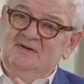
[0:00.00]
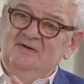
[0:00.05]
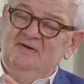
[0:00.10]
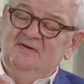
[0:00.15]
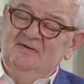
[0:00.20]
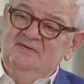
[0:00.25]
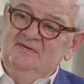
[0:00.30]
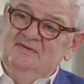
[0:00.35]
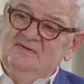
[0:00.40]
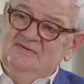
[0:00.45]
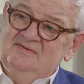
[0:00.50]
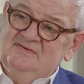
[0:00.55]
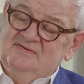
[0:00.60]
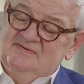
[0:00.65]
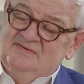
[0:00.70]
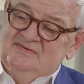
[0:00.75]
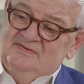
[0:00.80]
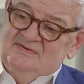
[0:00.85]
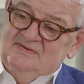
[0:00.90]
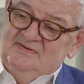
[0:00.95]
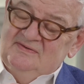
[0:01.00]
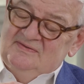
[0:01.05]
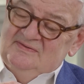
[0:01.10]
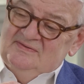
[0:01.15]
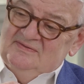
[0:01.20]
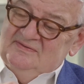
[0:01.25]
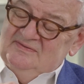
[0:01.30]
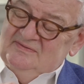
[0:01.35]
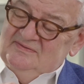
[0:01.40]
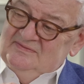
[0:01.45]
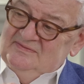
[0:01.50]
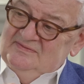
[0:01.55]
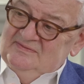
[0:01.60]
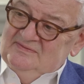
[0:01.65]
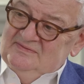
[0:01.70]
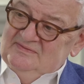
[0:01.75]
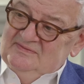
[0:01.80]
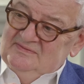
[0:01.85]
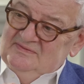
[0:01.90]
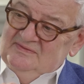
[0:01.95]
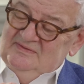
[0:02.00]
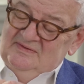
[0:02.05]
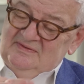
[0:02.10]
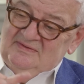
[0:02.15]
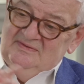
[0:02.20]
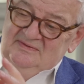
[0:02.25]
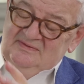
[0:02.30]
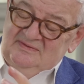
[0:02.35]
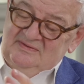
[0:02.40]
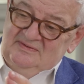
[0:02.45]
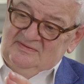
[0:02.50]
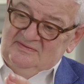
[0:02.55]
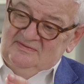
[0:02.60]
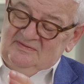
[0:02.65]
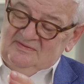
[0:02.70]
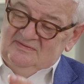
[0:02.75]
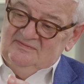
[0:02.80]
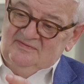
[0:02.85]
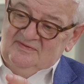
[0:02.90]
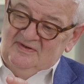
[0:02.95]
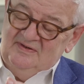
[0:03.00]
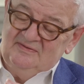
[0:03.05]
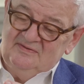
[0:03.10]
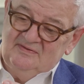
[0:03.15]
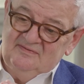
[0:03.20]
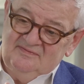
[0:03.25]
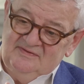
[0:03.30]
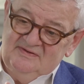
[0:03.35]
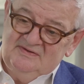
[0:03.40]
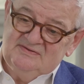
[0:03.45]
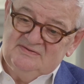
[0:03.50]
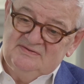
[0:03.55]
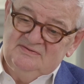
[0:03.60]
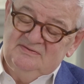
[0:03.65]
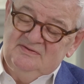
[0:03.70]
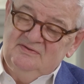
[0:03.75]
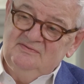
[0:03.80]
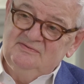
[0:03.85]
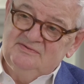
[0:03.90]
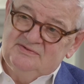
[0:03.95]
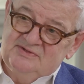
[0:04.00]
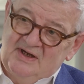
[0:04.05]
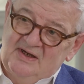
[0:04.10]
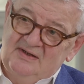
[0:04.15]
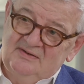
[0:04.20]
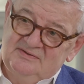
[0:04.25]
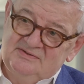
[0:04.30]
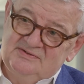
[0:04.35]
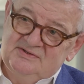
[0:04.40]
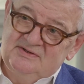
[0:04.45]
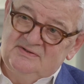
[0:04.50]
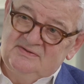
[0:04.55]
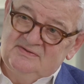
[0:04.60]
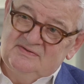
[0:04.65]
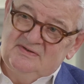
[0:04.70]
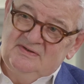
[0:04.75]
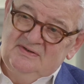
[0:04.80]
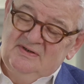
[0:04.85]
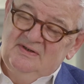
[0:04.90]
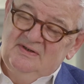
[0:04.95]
on this in front of these new challenges